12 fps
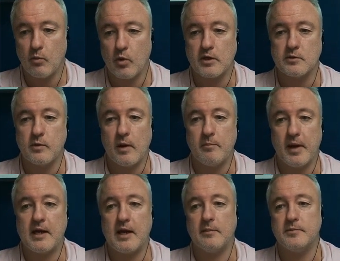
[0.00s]
and work its way
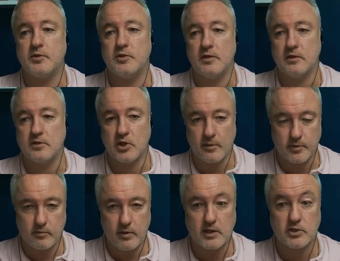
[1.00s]
back up to the top
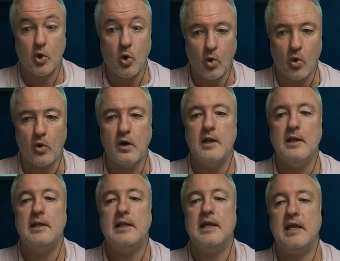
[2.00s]
of the range, or
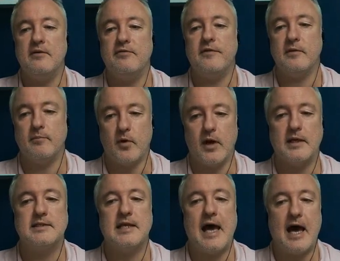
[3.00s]
if it
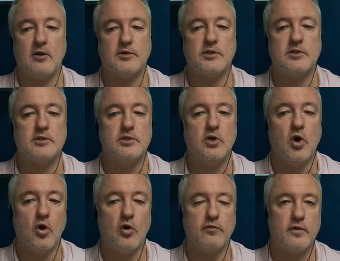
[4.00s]
breaks out
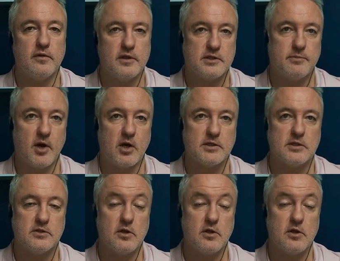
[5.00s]
of this box.